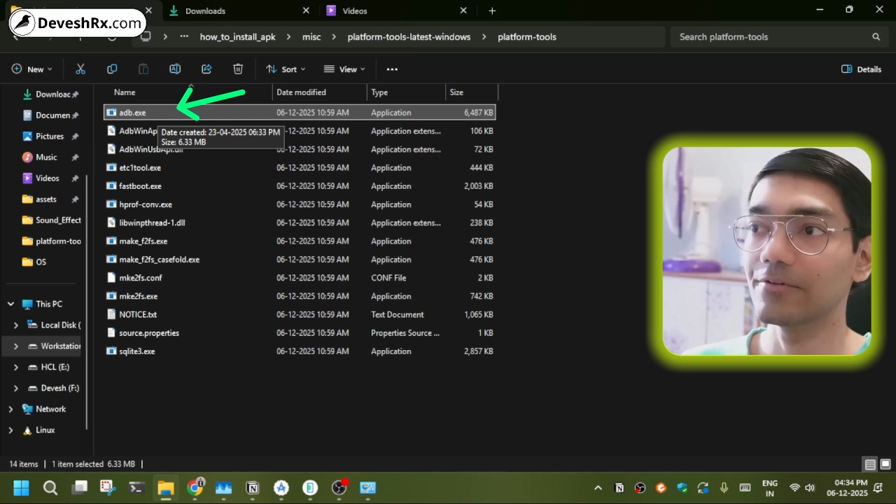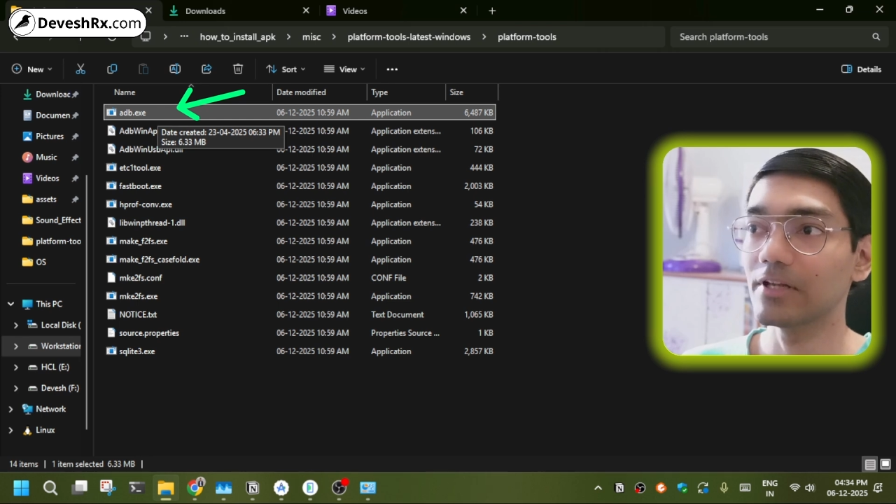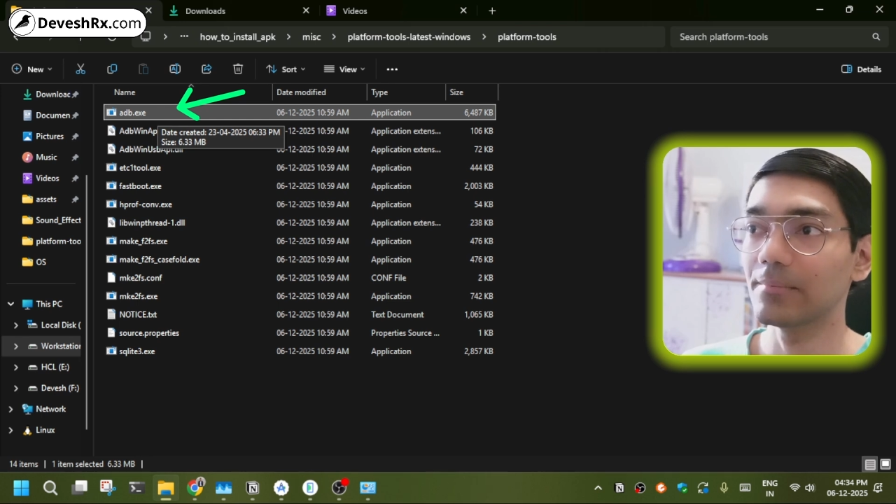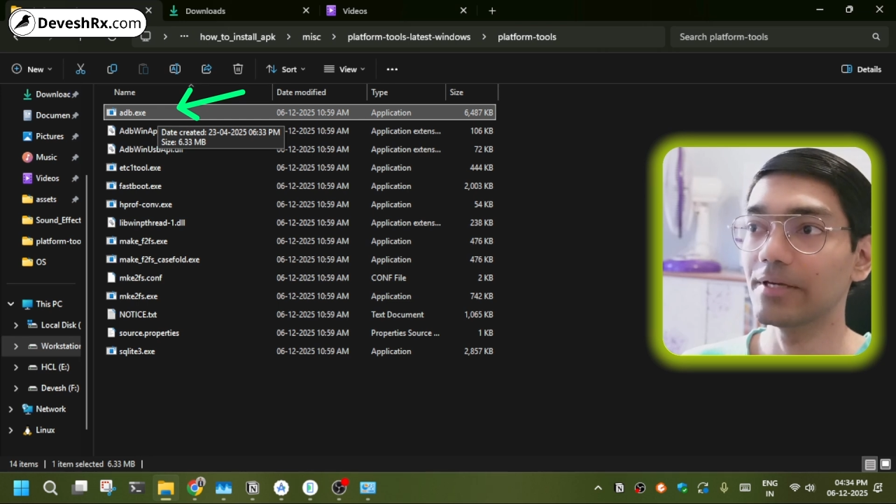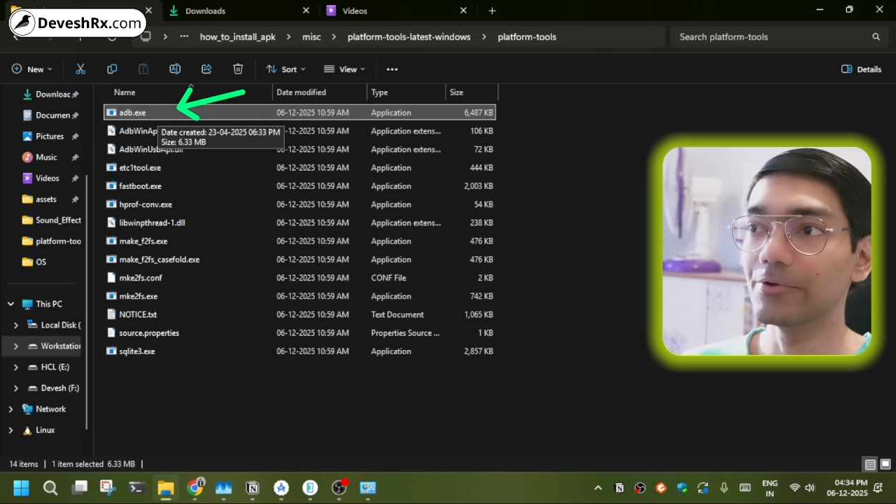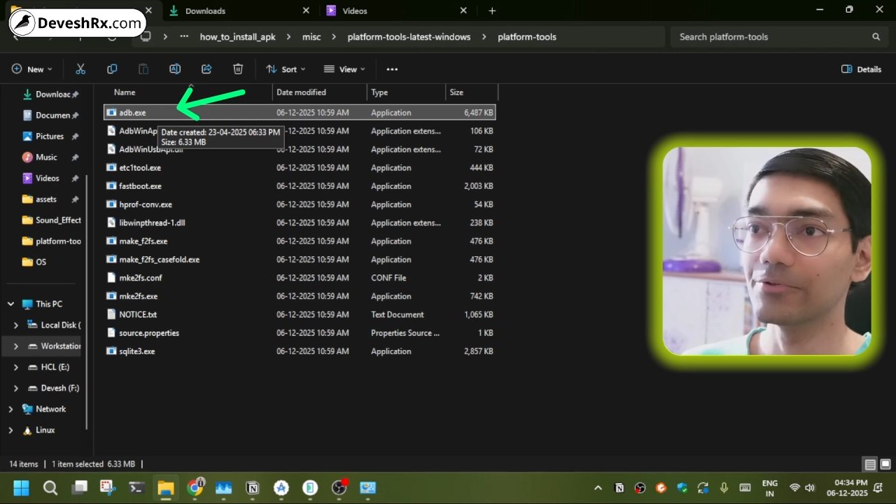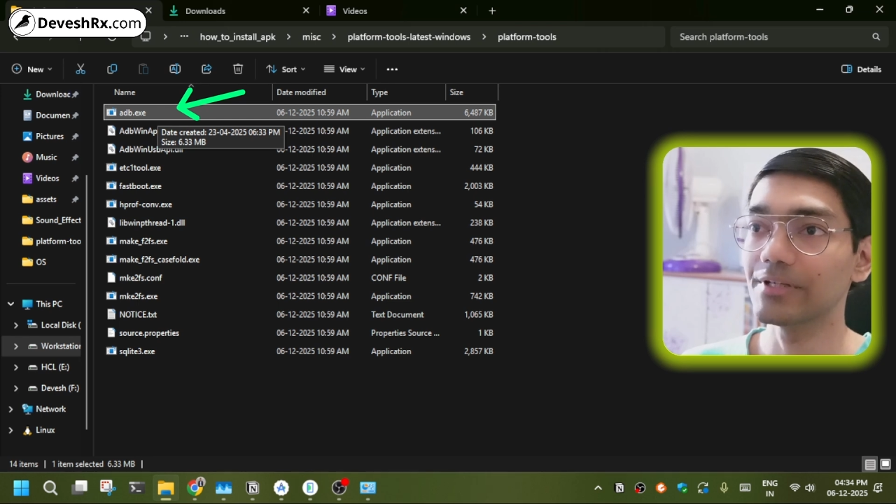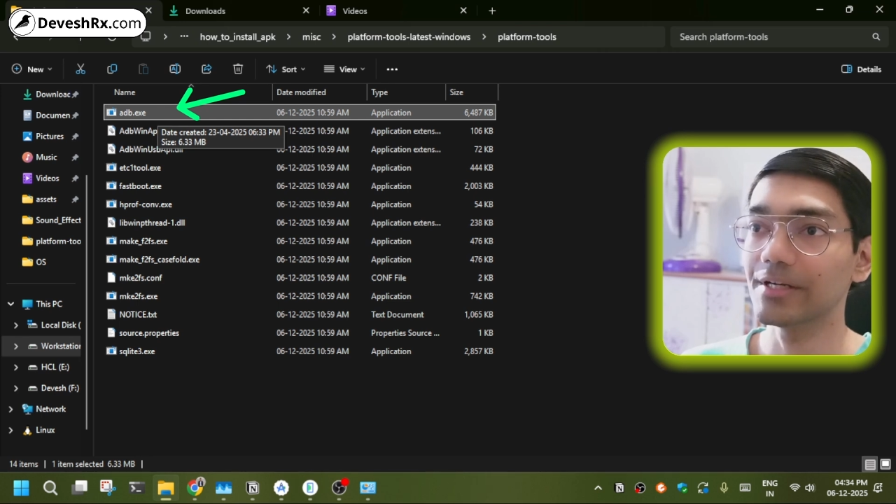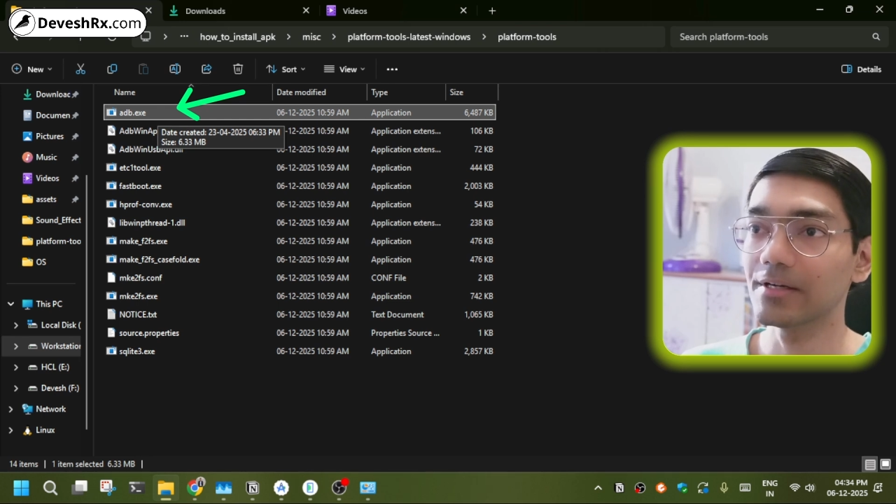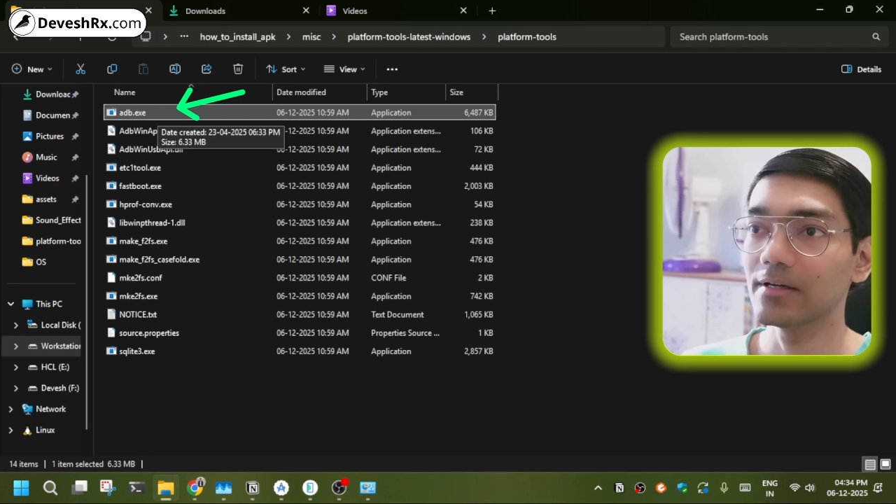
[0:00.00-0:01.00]
will be
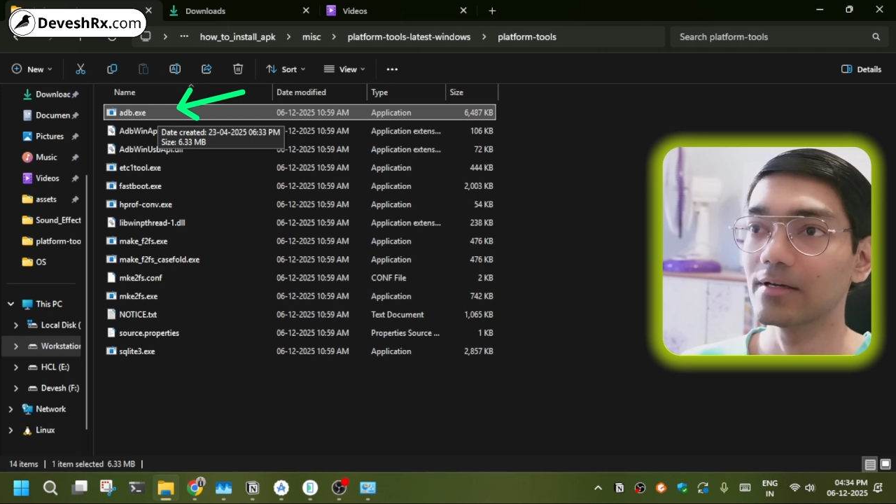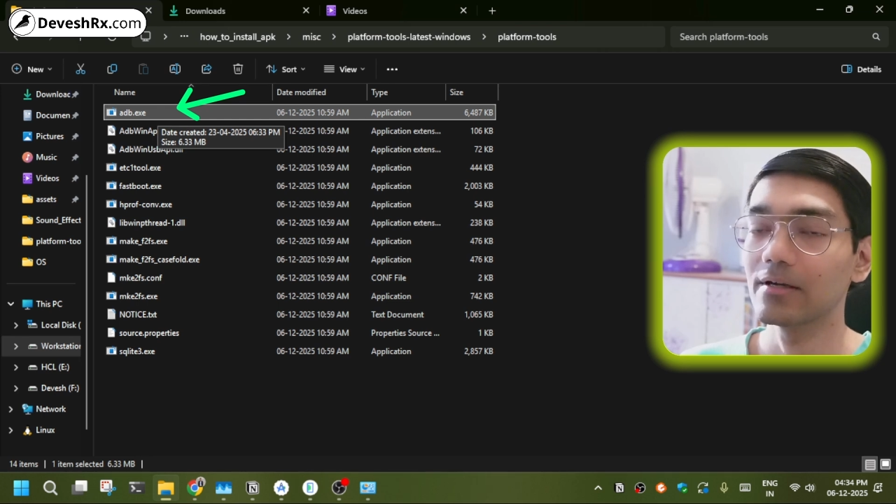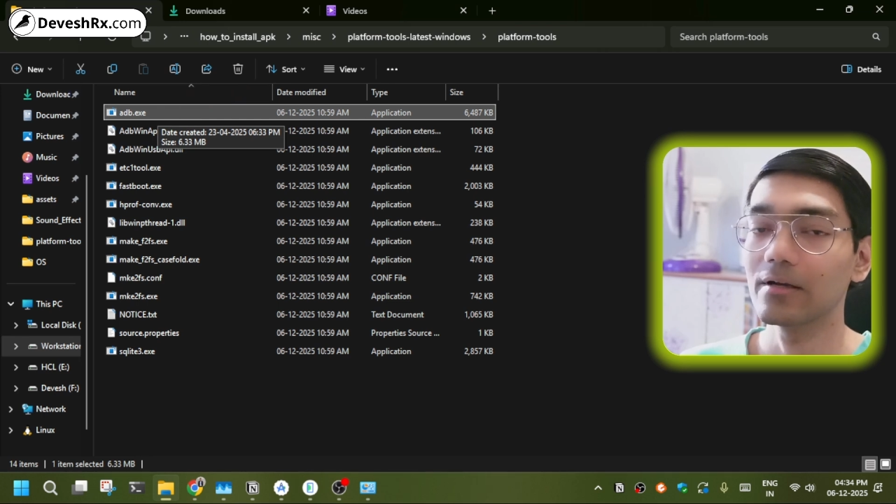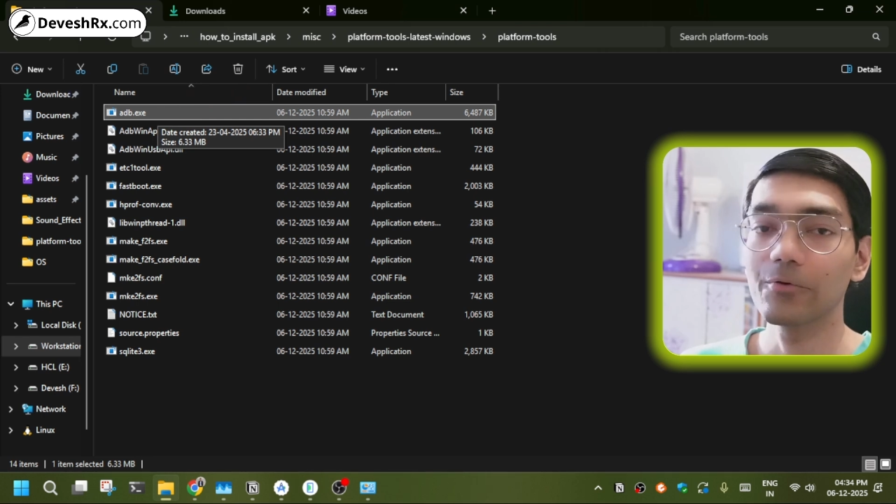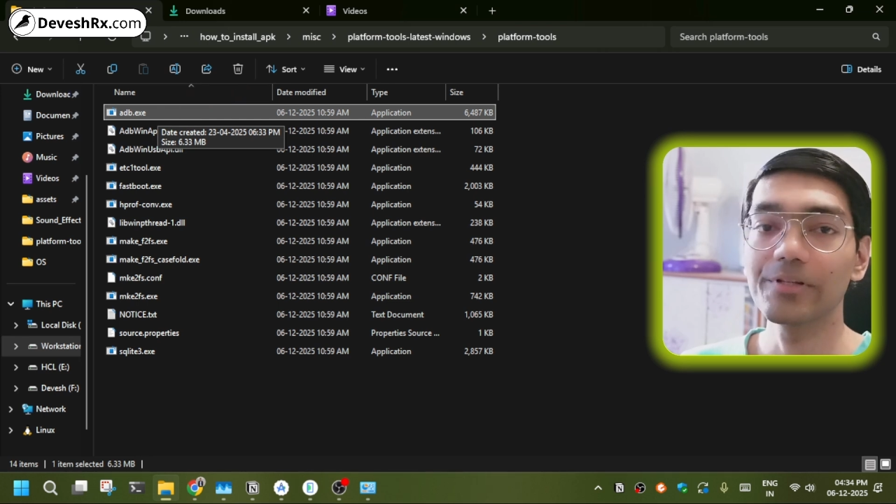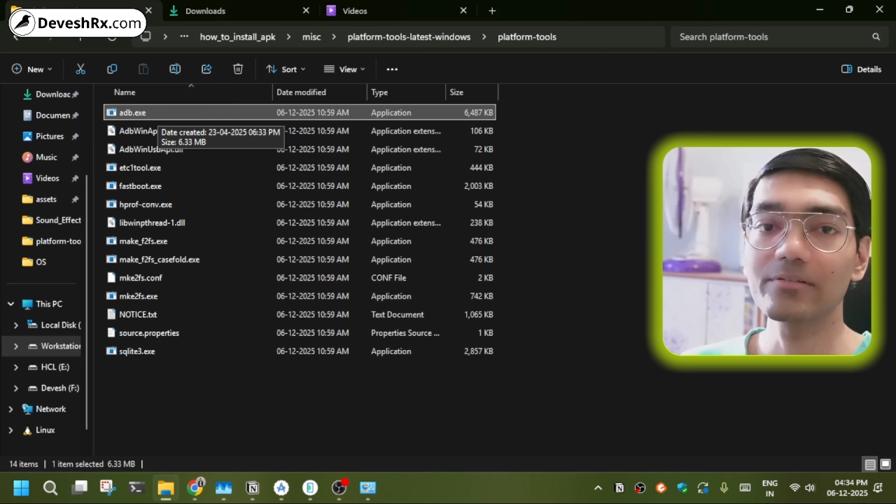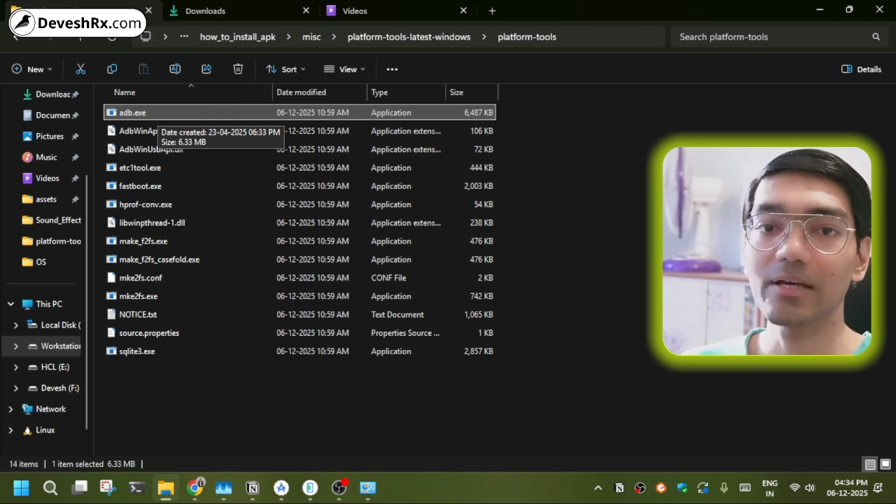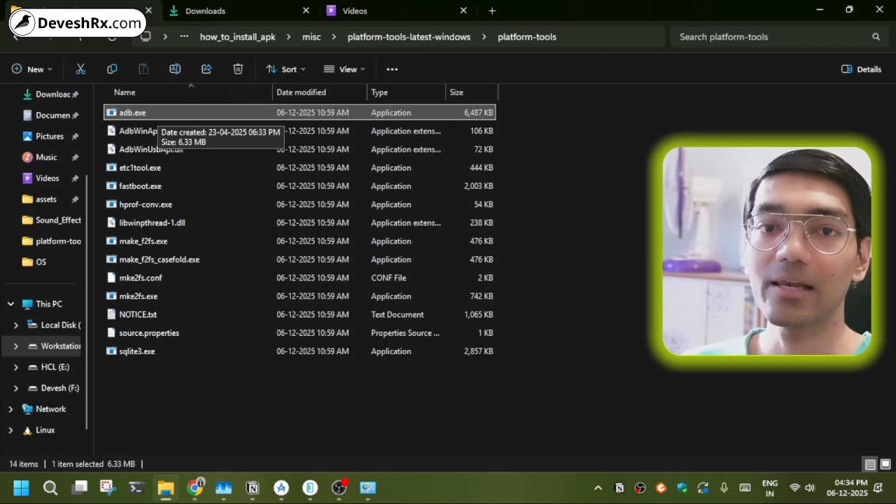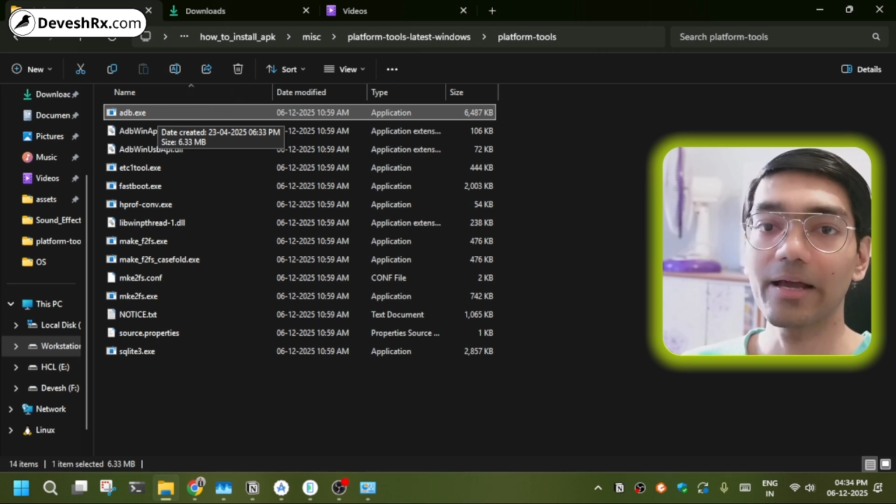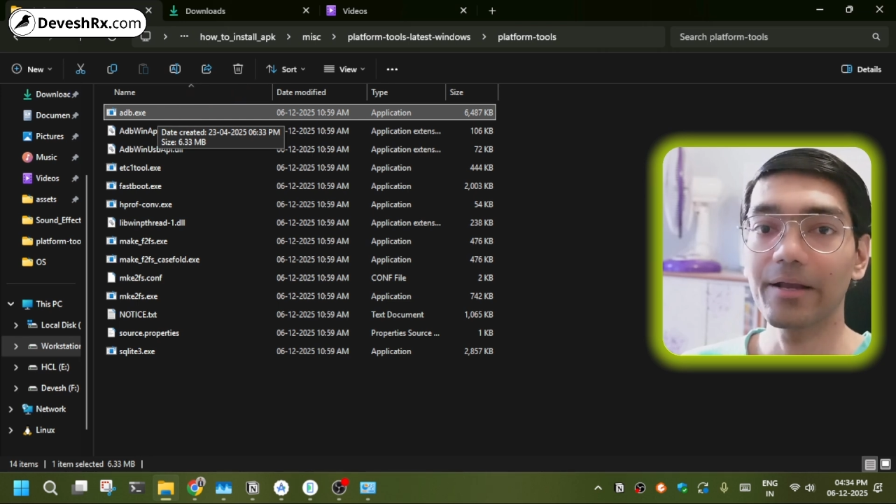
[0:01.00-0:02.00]
using to
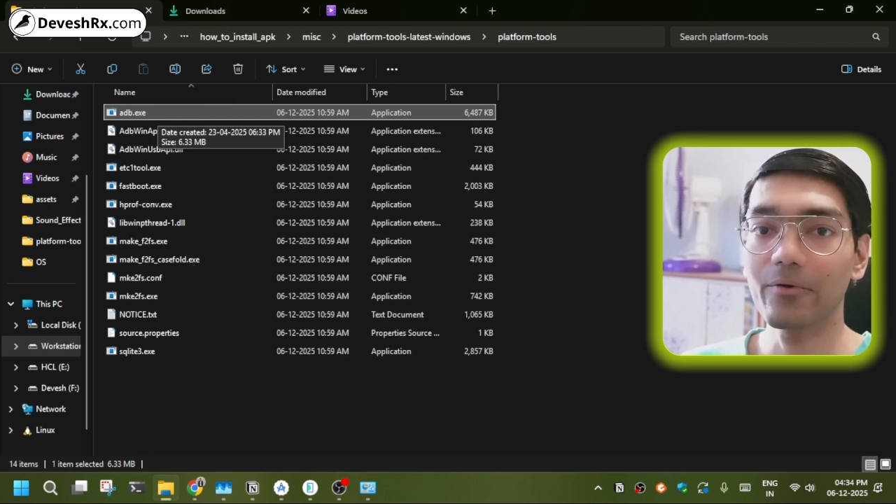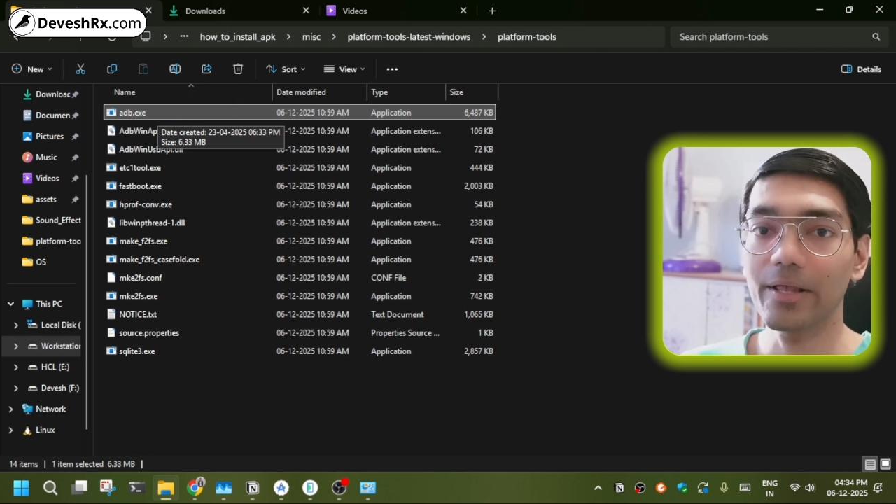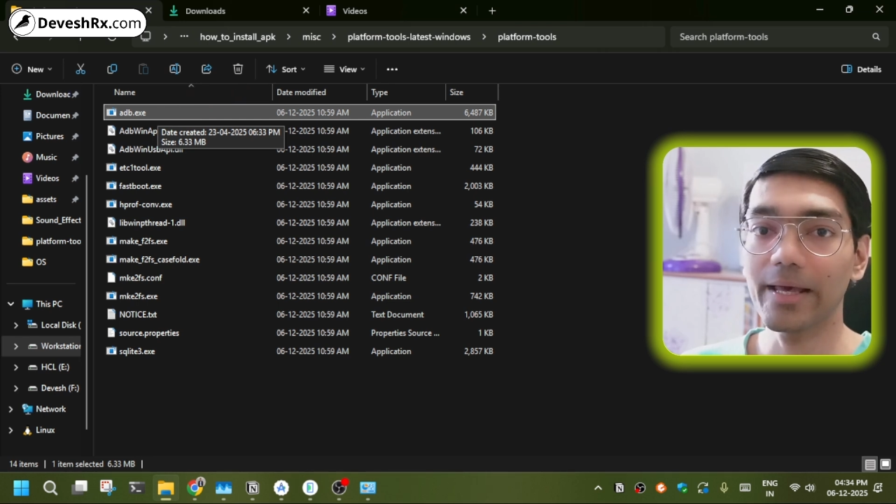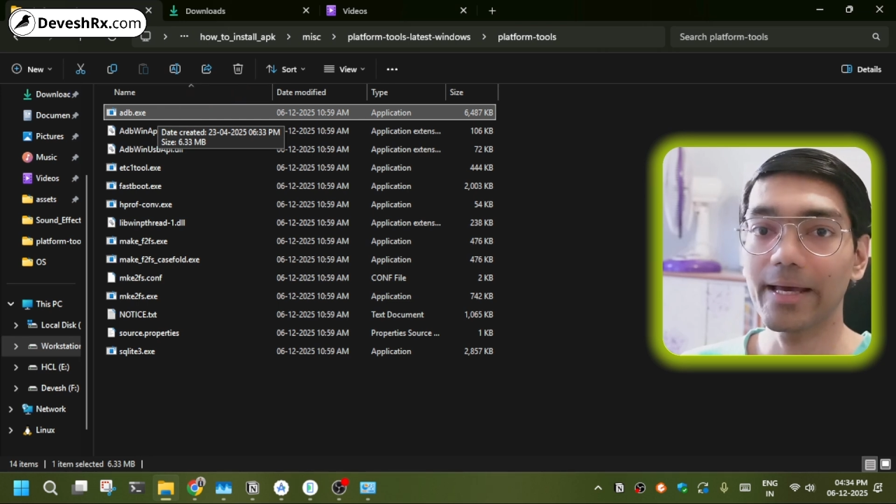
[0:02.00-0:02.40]
install Android